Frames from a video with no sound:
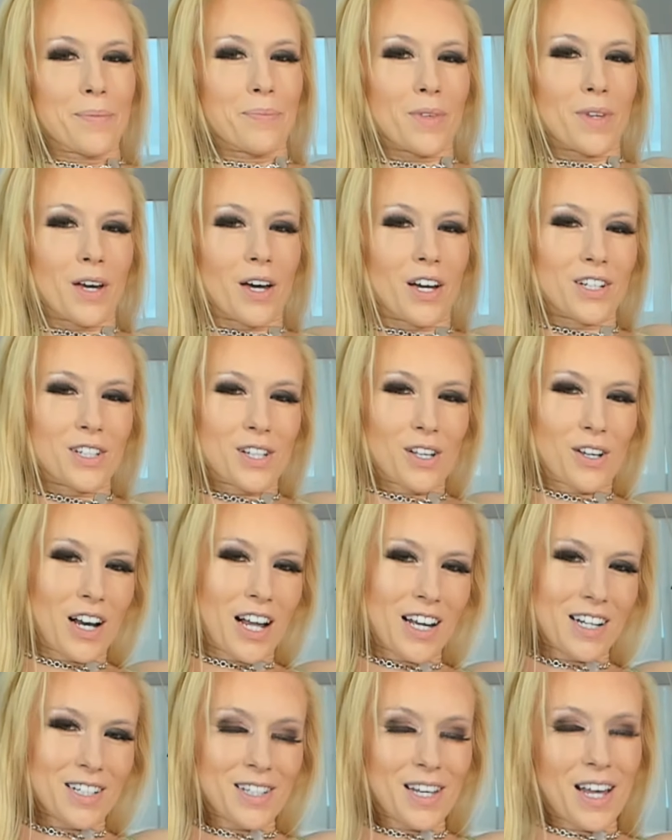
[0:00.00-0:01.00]
Yeah, so
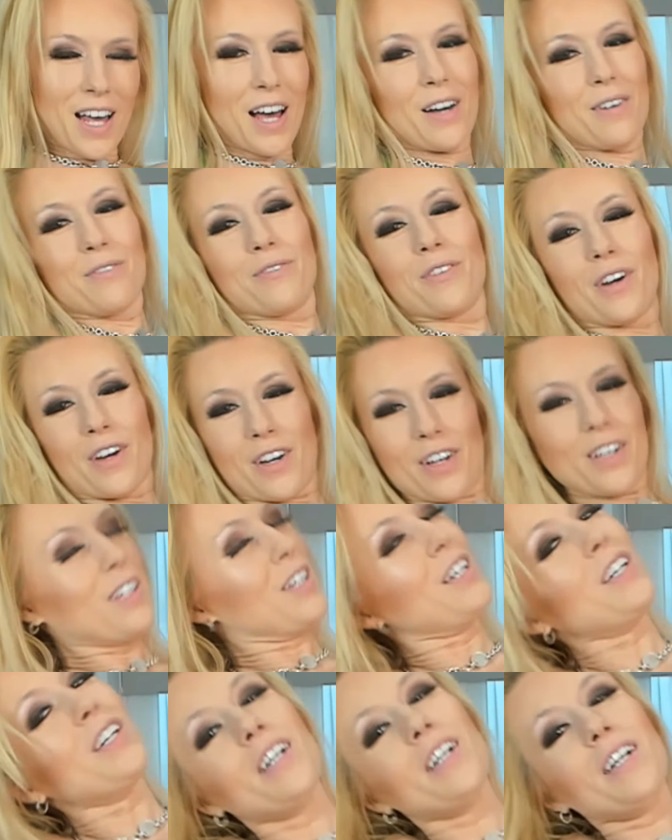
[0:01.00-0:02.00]
let's
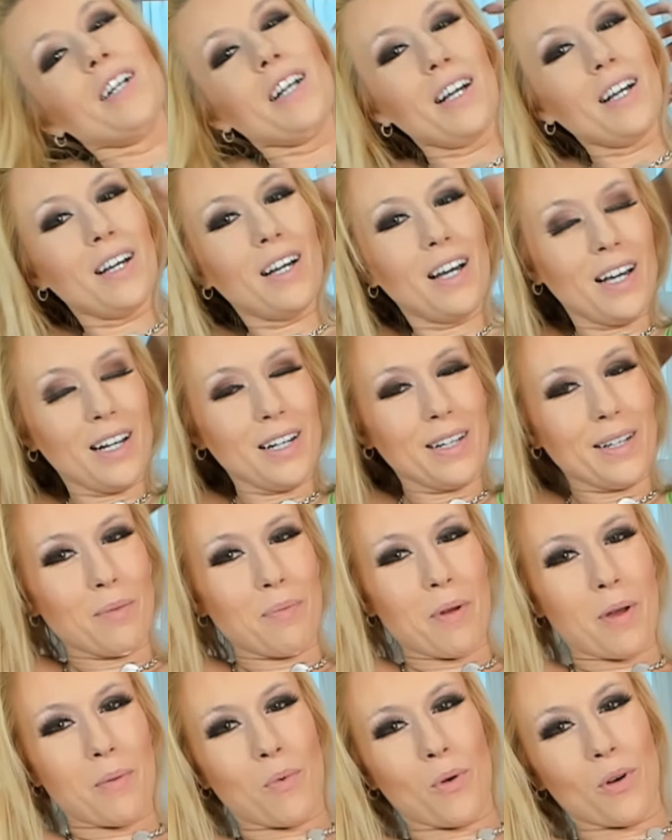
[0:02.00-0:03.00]
have a little
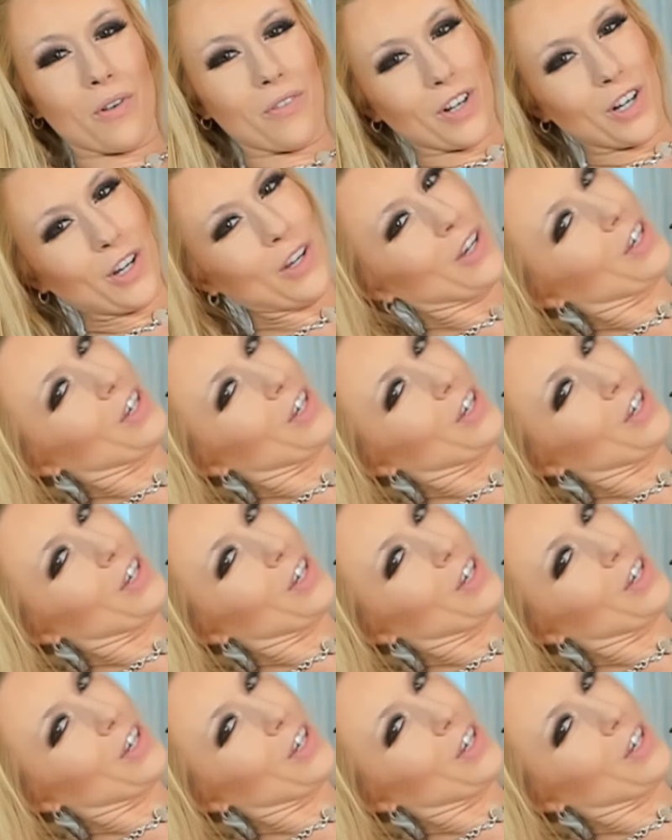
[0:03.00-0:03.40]
bit more of a